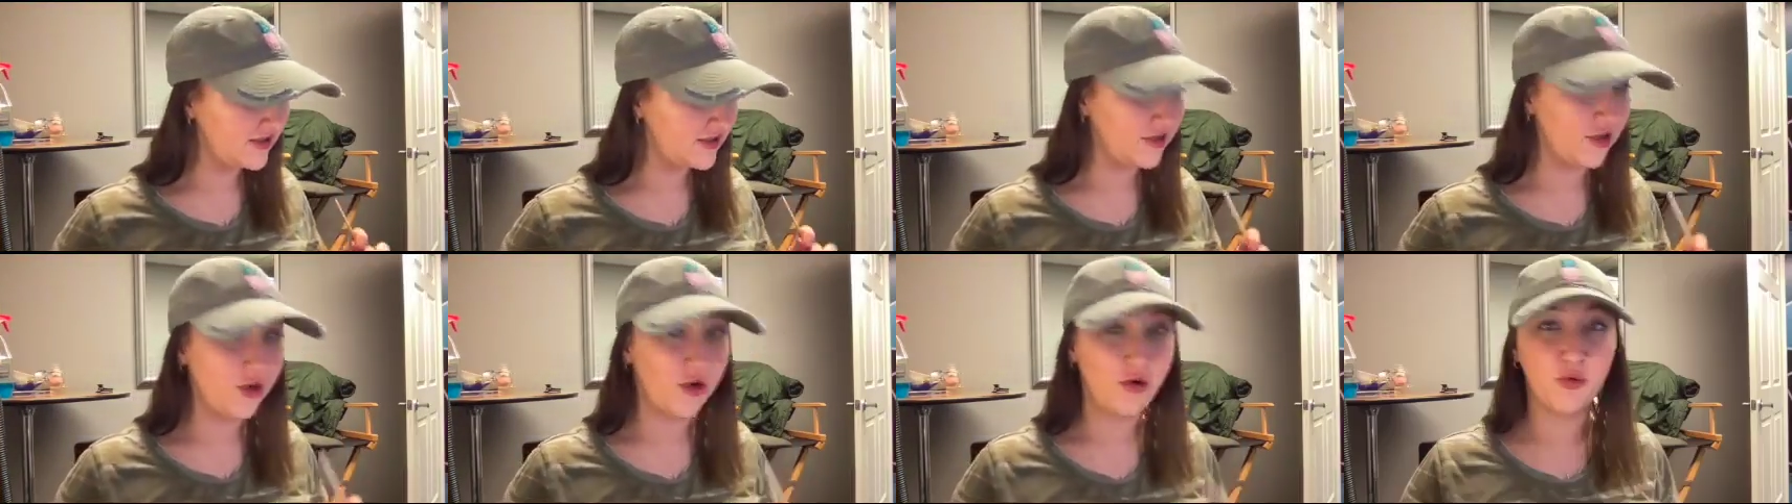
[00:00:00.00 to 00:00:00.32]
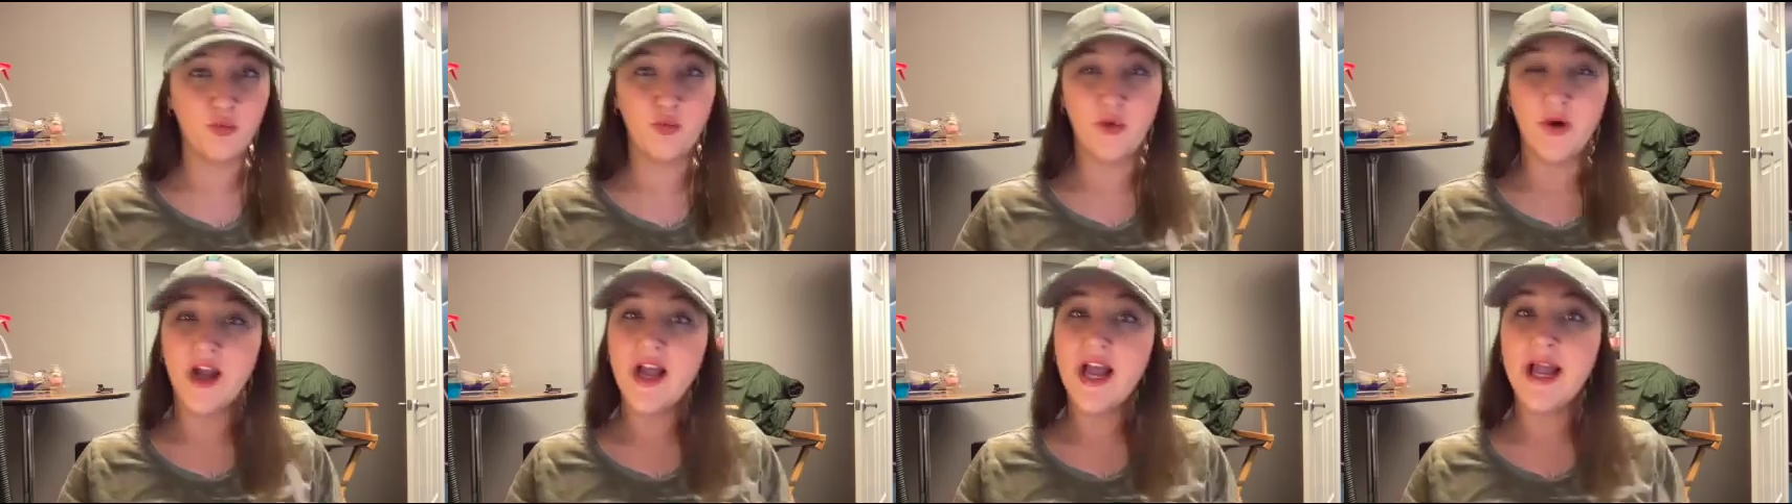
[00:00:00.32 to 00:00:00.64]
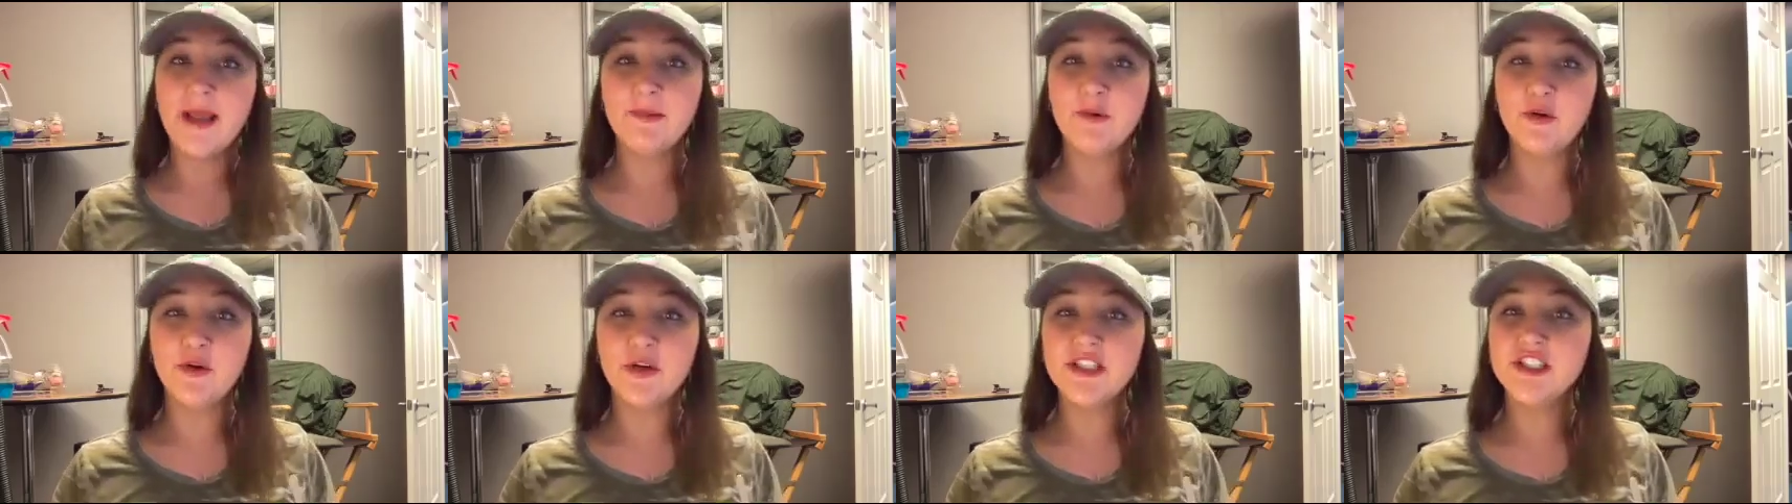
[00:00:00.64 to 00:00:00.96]
So what
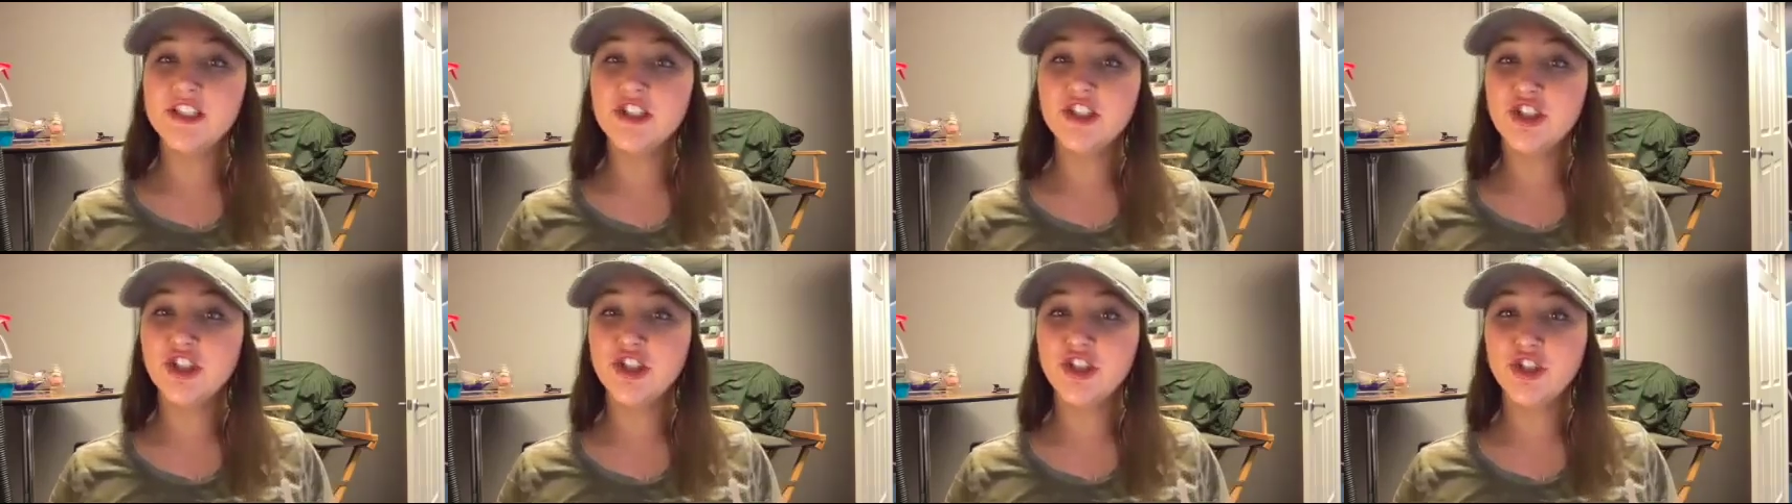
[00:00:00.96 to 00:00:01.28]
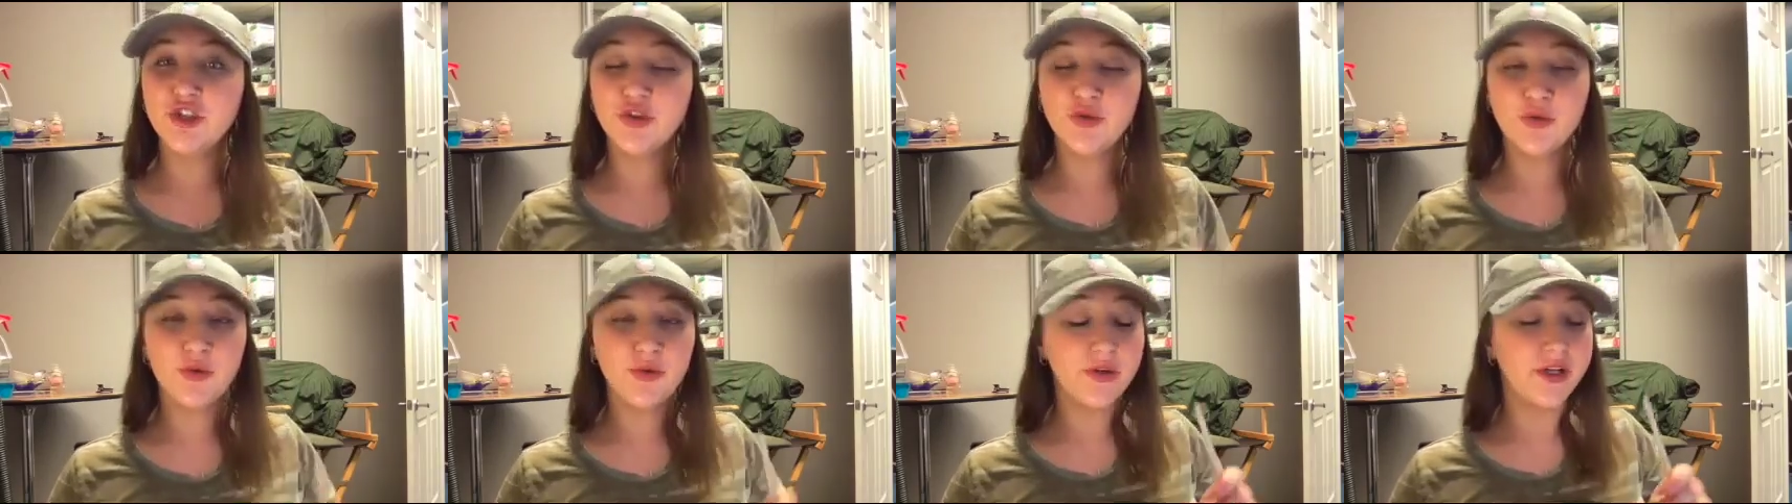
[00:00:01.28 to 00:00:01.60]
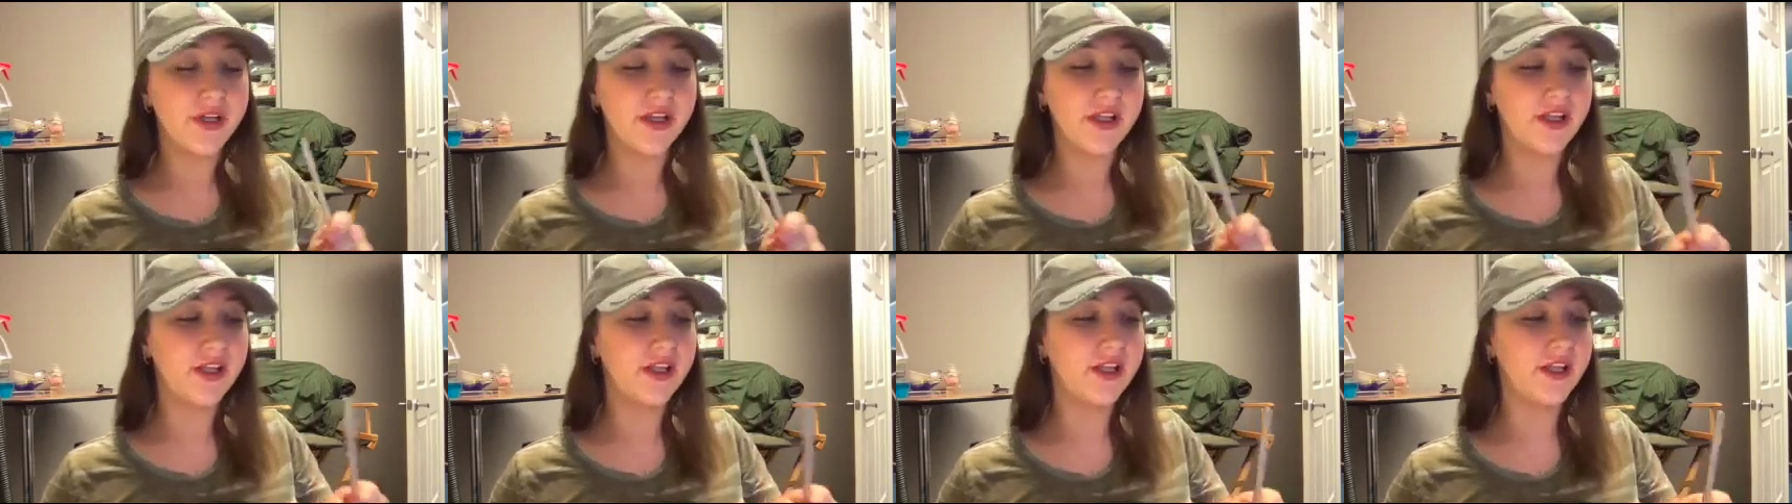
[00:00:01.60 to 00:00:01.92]
I'm going to do
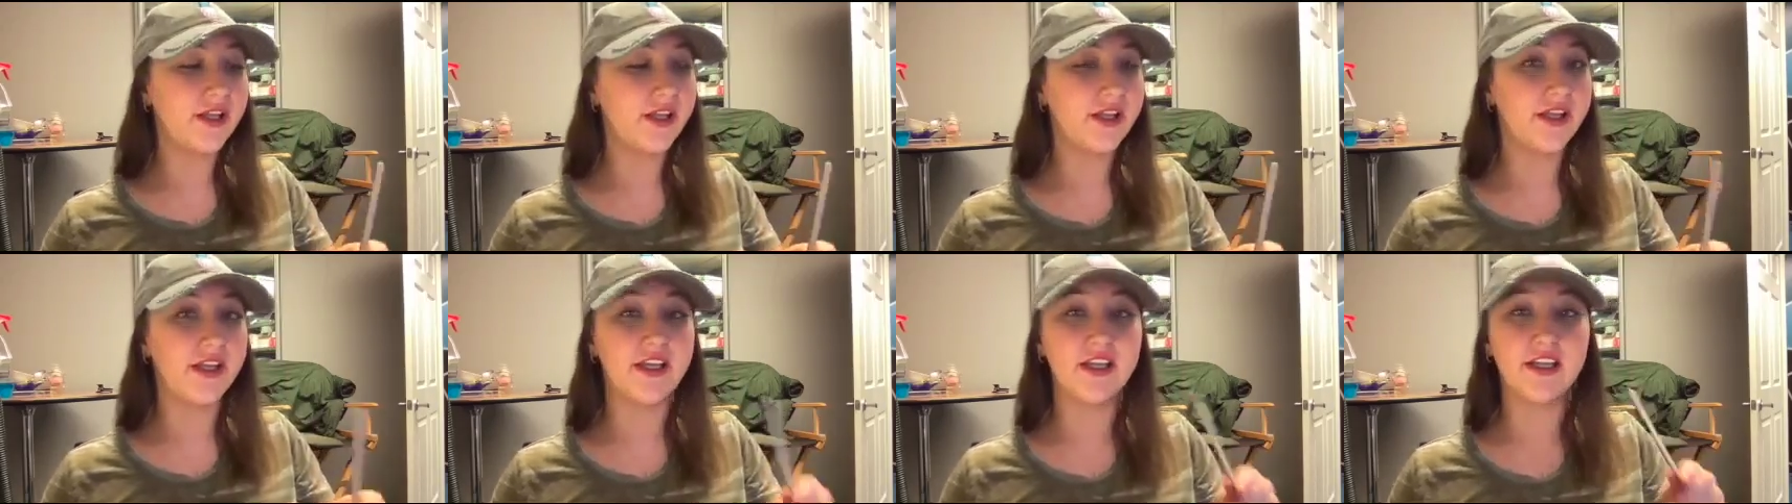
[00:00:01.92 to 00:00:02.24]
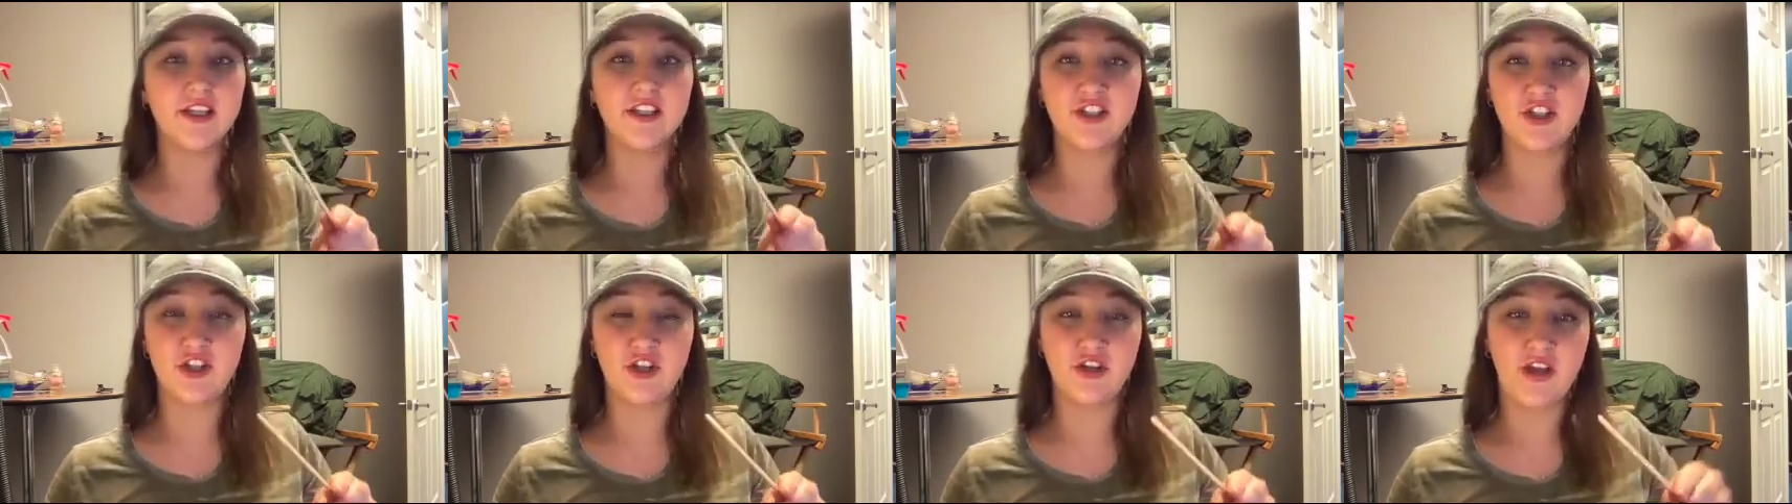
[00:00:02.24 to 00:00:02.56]
is,